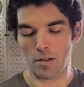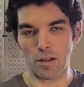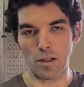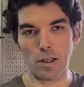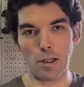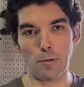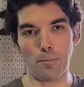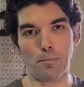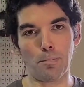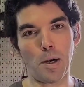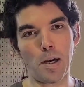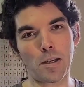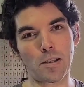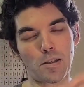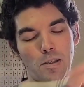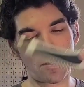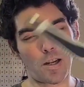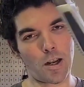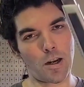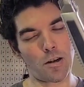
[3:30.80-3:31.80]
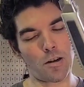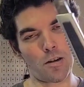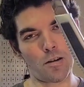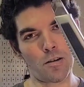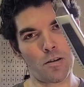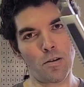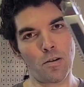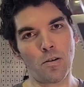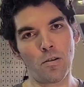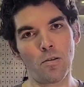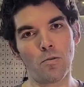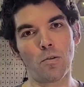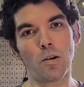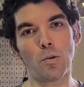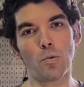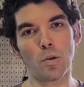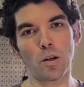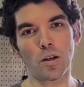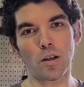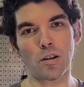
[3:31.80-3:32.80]
a box cutter
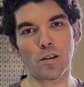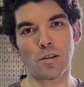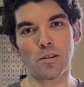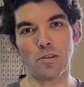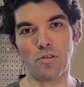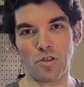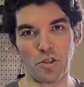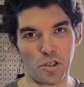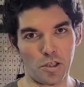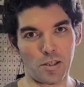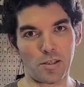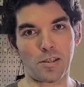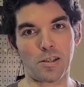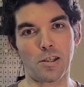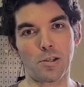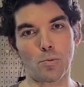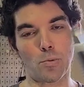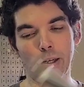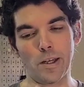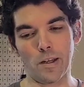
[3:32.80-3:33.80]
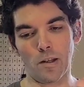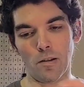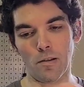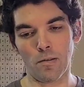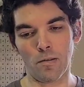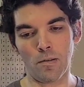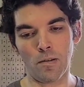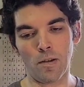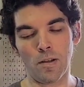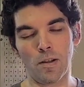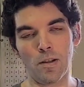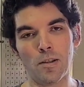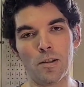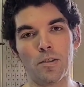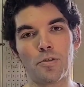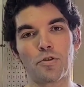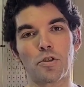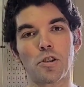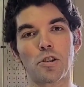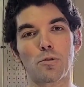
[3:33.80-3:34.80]
will work just as well.
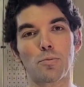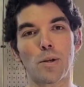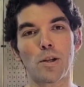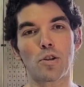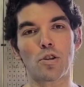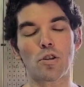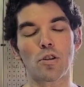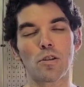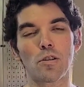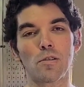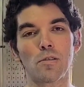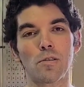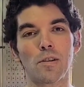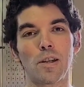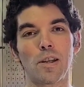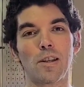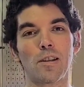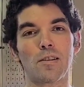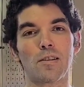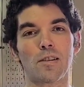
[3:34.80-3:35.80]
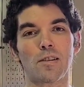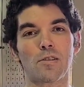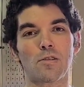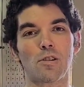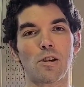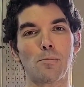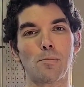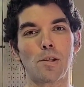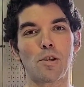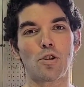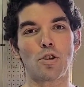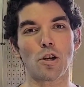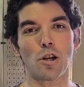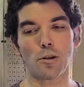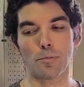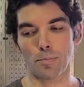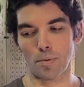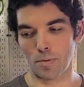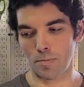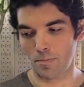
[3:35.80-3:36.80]
Just make sure it is extremely
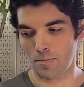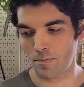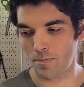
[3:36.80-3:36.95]
sharp.